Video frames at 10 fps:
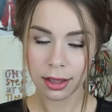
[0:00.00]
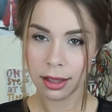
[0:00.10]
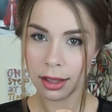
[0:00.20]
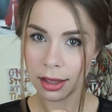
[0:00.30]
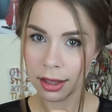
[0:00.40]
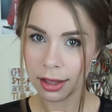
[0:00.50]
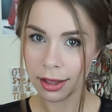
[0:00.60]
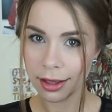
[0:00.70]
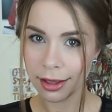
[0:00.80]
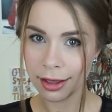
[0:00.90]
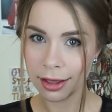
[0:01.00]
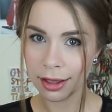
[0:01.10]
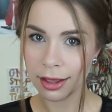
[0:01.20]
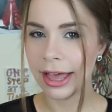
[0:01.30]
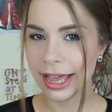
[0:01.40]
Expediter.
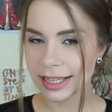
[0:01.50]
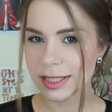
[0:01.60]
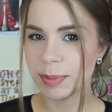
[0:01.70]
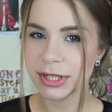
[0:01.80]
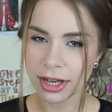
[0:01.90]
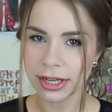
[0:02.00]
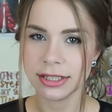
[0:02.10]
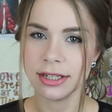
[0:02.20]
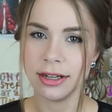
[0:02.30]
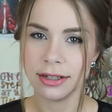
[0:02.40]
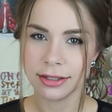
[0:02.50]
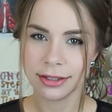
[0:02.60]
Expediter.